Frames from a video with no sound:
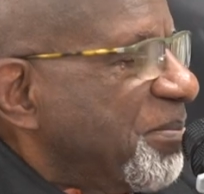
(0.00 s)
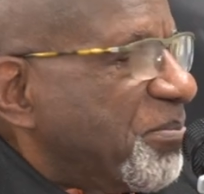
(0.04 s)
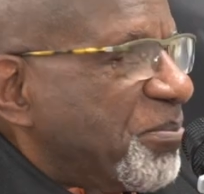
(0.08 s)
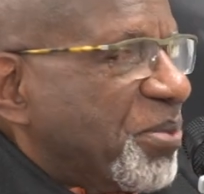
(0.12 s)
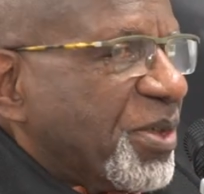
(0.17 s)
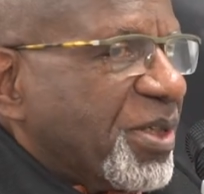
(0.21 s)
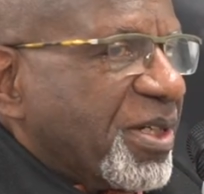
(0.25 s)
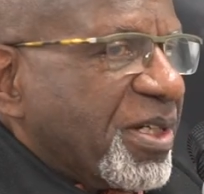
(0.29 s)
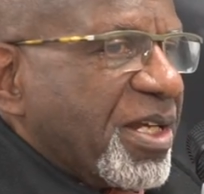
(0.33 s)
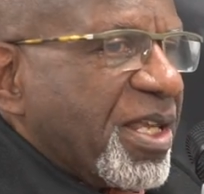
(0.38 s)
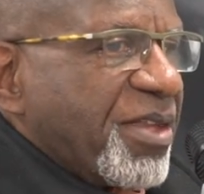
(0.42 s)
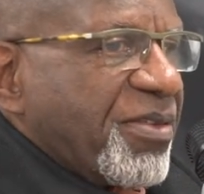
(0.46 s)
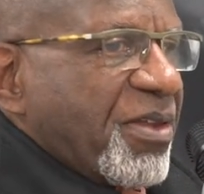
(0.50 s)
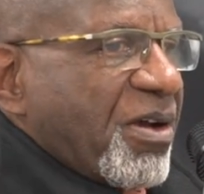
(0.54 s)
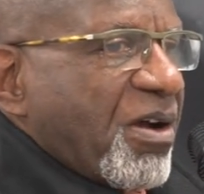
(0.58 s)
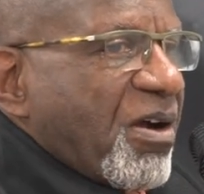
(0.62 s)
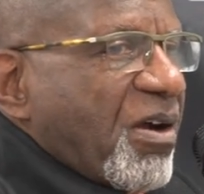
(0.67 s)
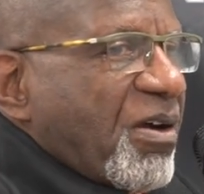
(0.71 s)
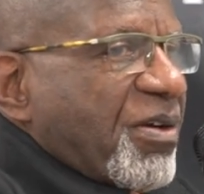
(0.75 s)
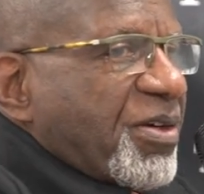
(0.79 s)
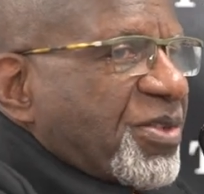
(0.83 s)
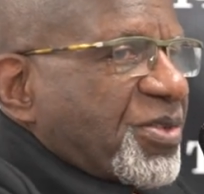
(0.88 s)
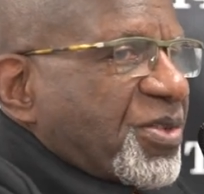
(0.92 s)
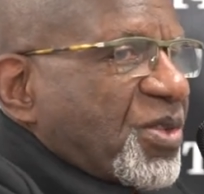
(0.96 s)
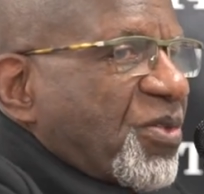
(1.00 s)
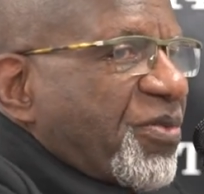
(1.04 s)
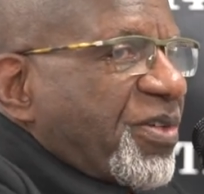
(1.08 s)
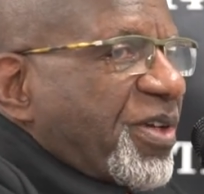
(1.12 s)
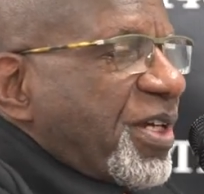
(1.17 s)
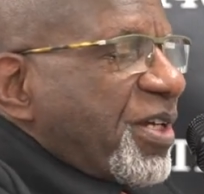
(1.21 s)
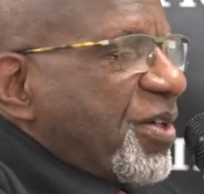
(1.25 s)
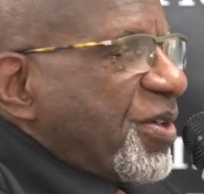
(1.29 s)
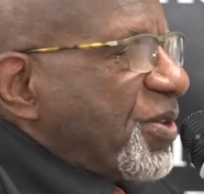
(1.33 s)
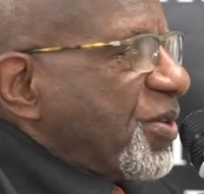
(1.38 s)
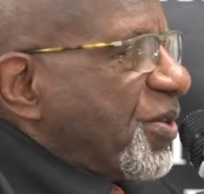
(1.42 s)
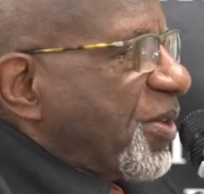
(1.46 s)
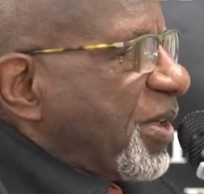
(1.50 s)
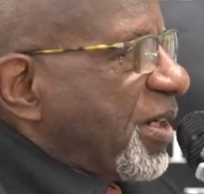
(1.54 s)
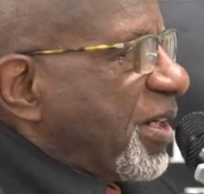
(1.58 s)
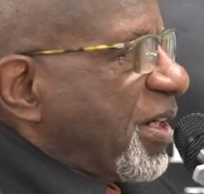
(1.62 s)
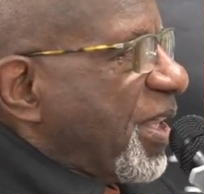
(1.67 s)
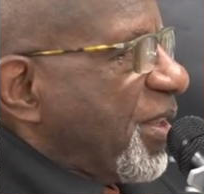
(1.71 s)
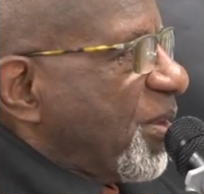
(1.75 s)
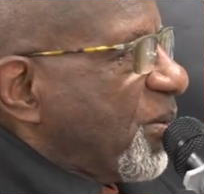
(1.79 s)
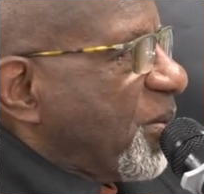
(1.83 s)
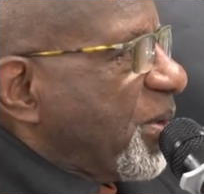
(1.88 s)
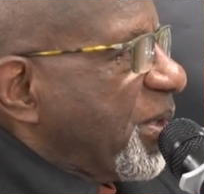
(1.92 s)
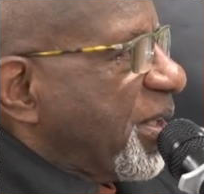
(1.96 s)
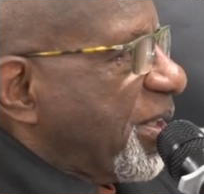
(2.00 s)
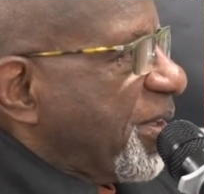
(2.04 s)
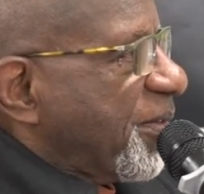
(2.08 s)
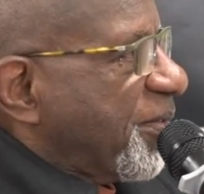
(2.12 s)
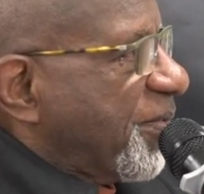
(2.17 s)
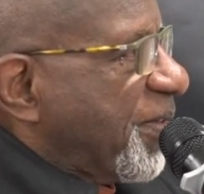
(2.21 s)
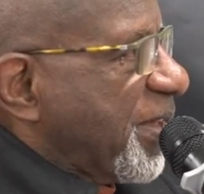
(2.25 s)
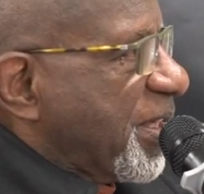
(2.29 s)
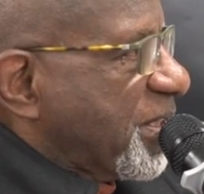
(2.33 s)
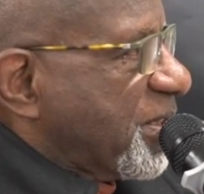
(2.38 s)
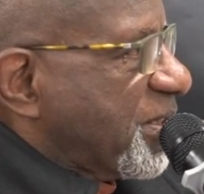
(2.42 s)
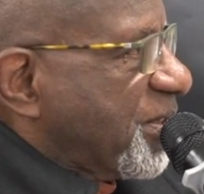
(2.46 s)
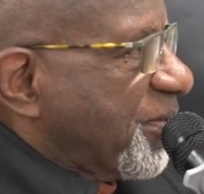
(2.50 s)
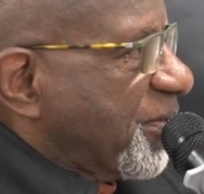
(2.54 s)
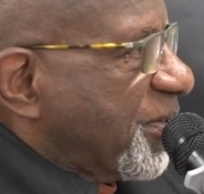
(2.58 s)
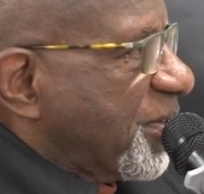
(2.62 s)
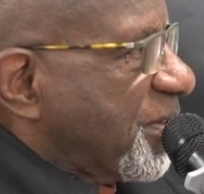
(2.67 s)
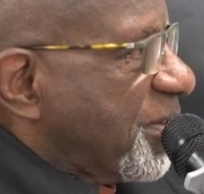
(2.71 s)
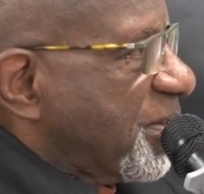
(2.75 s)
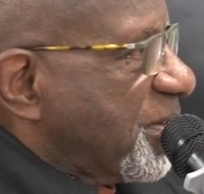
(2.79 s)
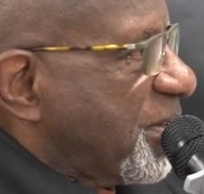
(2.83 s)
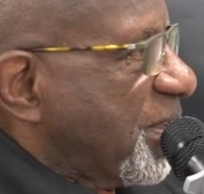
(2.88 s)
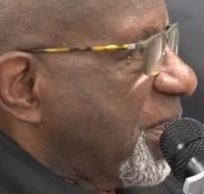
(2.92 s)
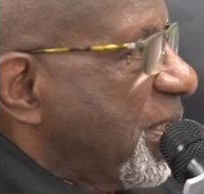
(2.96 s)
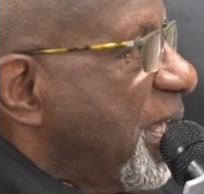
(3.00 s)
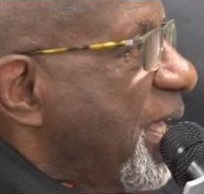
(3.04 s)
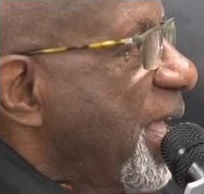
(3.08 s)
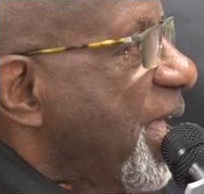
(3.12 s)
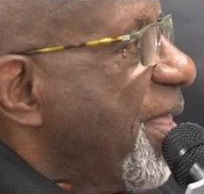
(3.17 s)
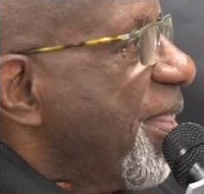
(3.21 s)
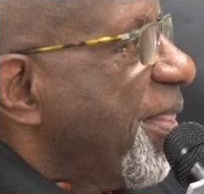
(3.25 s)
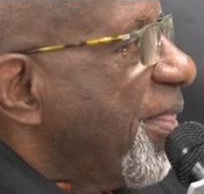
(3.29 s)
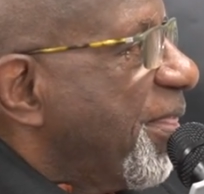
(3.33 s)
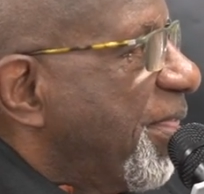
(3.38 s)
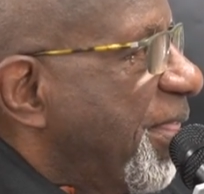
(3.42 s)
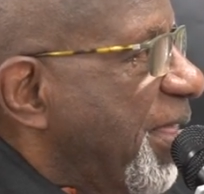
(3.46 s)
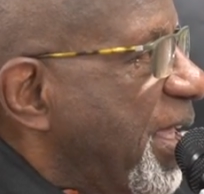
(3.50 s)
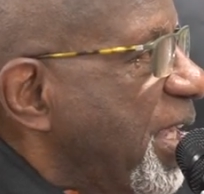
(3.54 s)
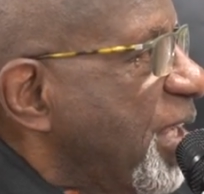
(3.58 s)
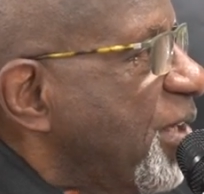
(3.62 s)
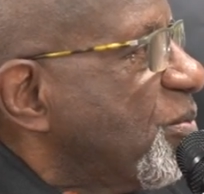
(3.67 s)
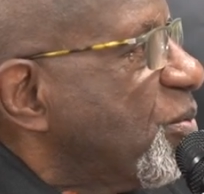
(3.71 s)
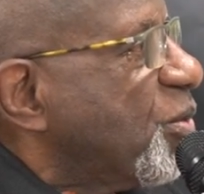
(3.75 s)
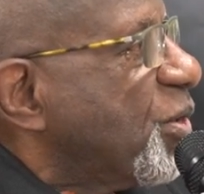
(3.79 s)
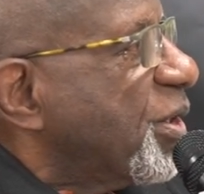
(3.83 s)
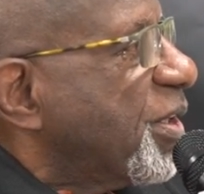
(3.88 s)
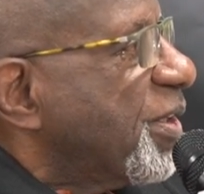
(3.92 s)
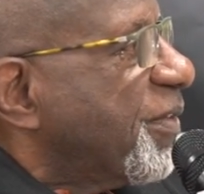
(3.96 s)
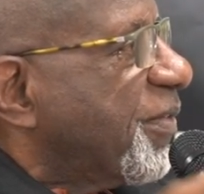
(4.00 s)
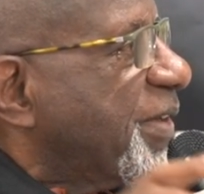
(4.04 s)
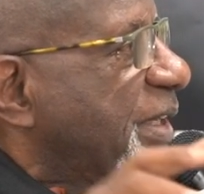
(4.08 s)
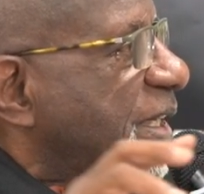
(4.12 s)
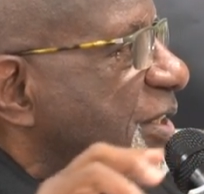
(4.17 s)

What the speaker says: put another artist over here during another one of their festivals, mm-hmm. they would have